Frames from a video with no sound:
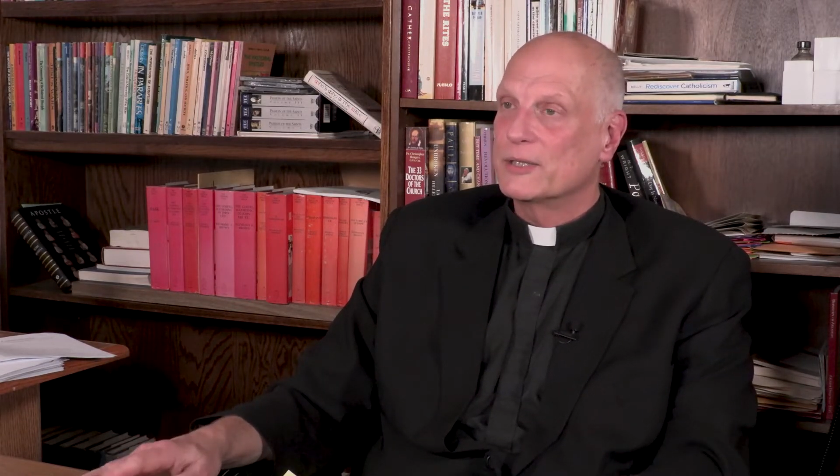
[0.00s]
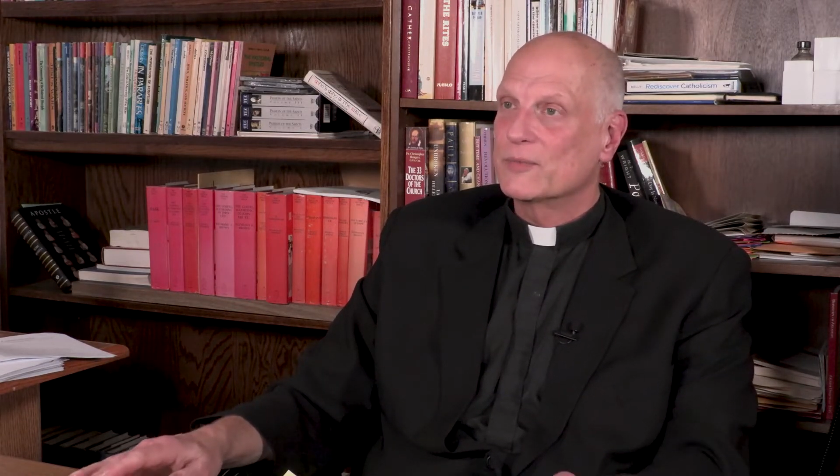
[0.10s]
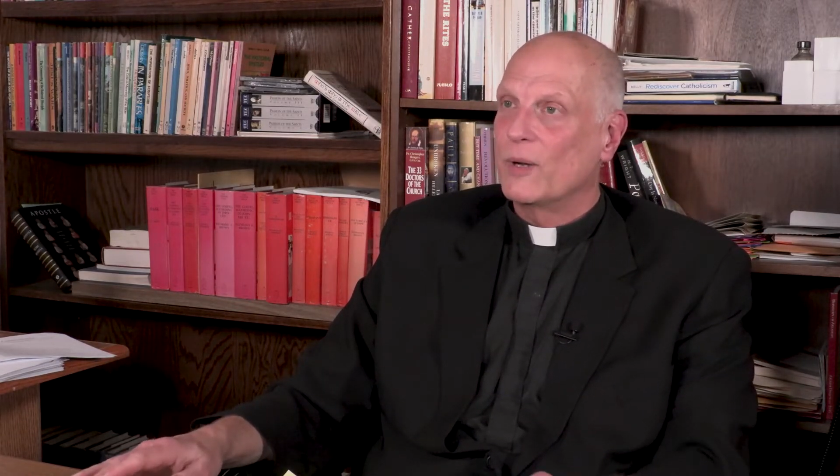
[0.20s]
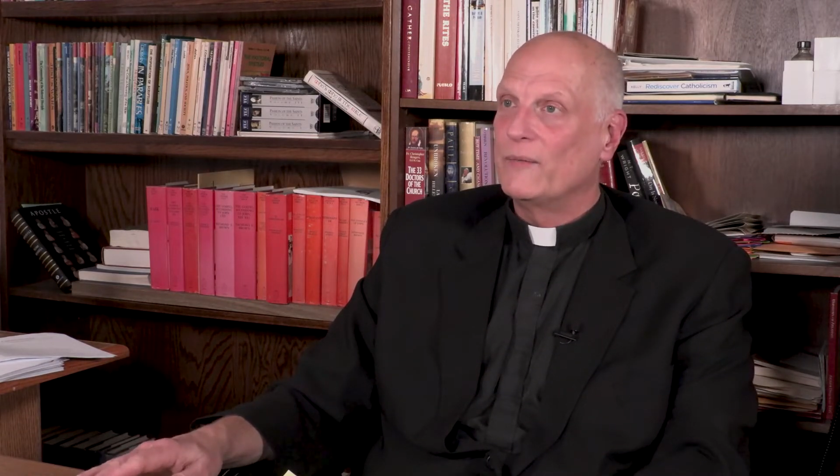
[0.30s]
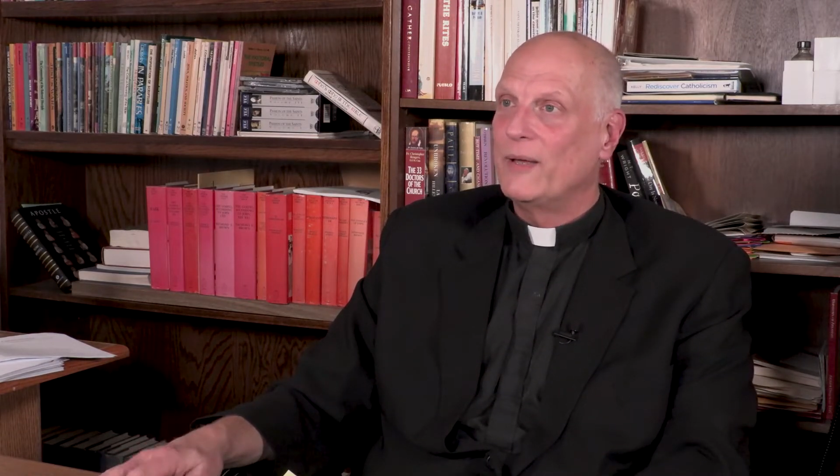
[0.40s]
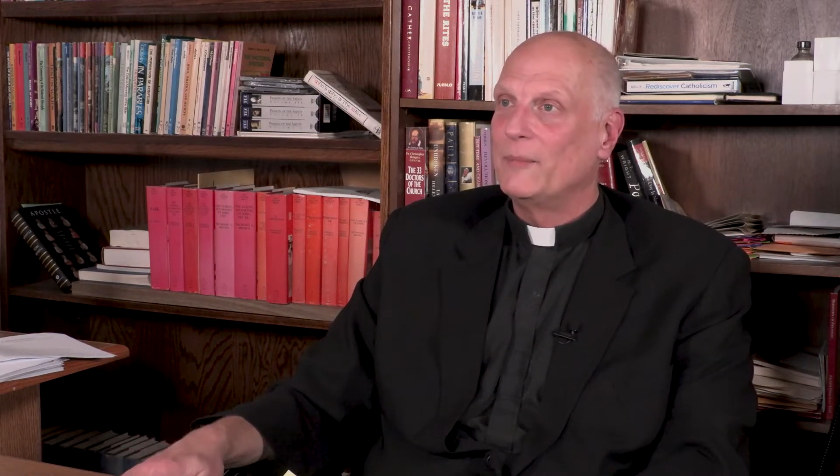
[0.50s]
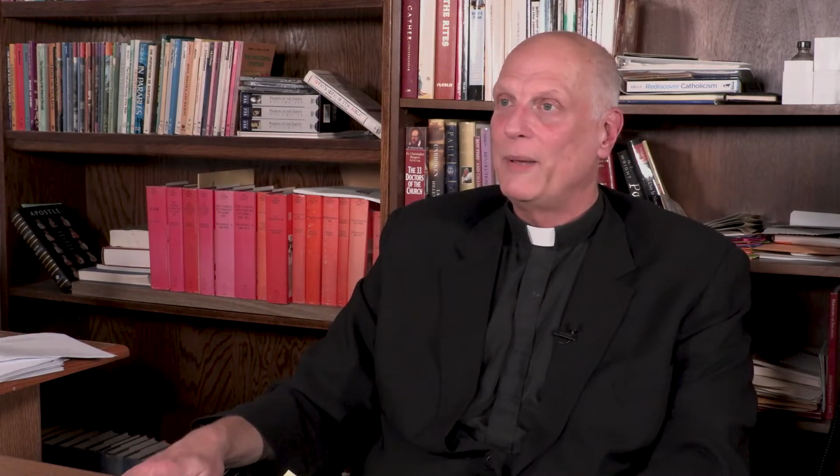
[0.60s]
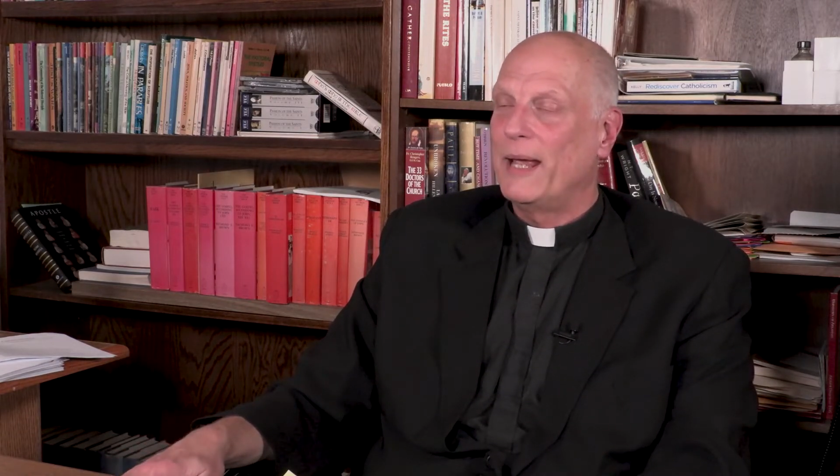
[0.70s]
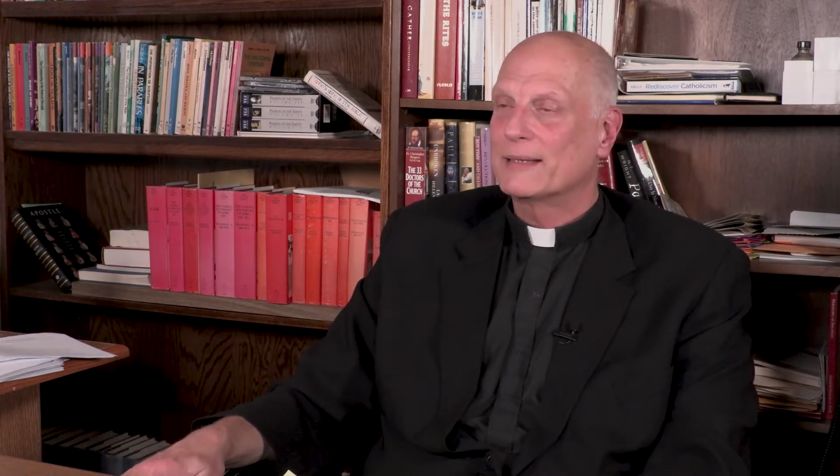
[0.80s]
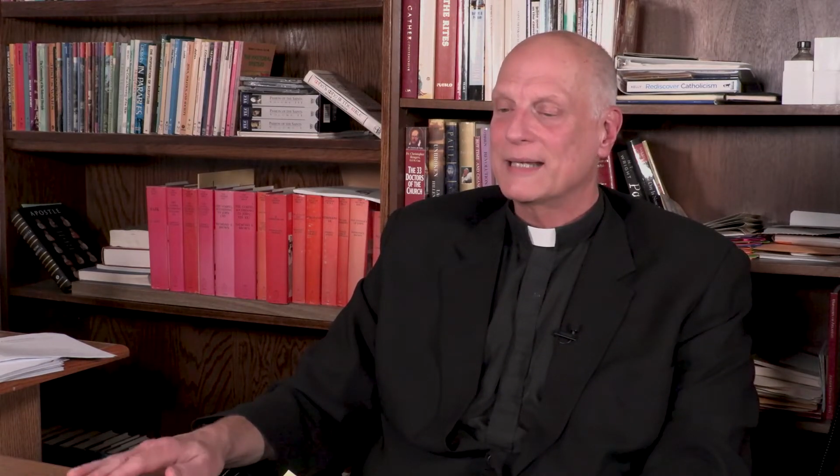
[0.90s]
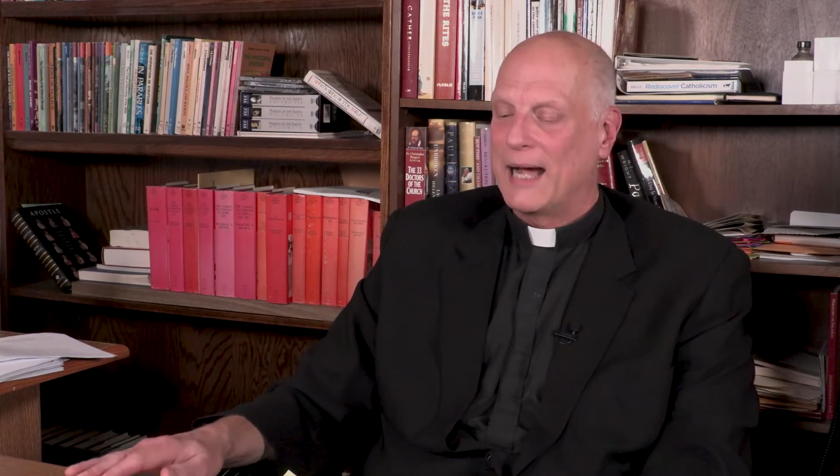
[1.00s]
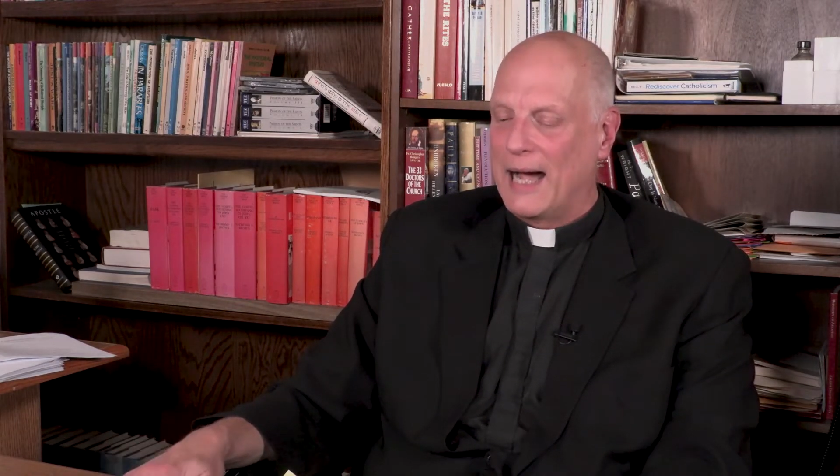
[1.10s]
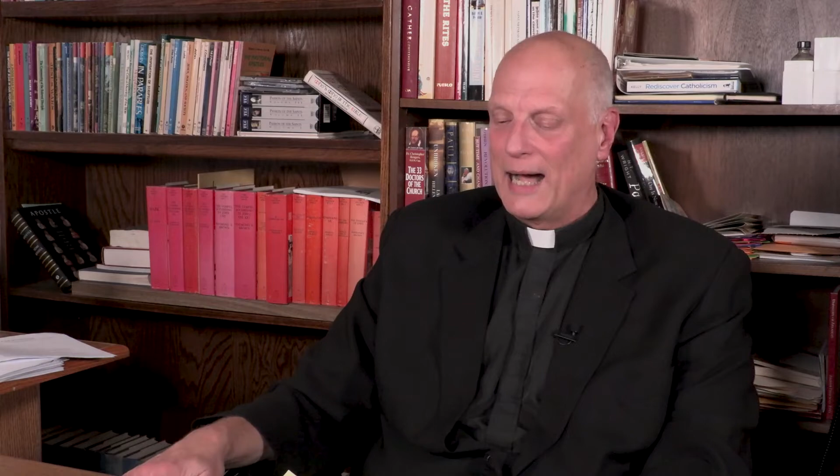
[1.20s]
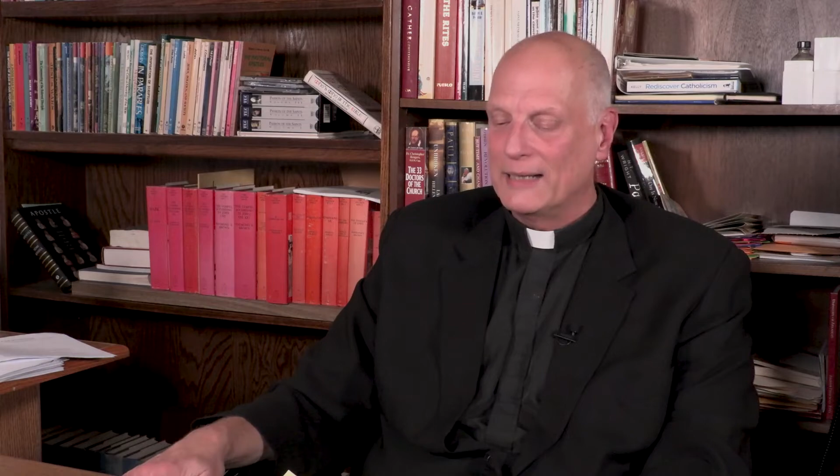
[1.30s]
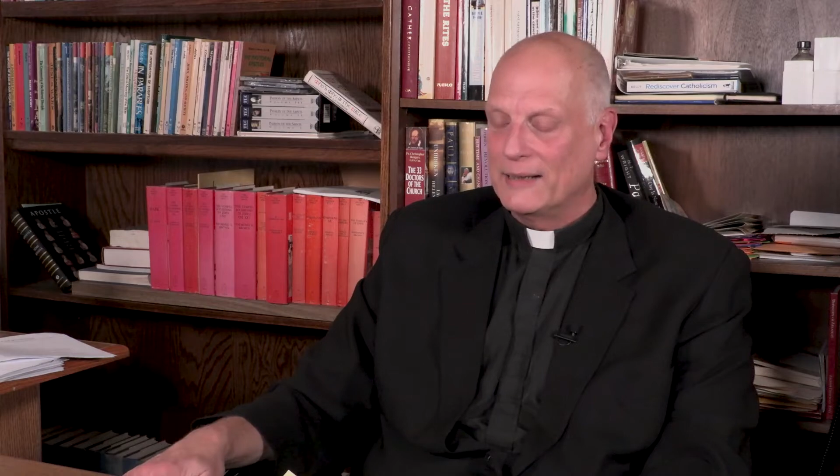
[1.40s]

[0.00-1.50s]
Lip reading: His wife had passed on,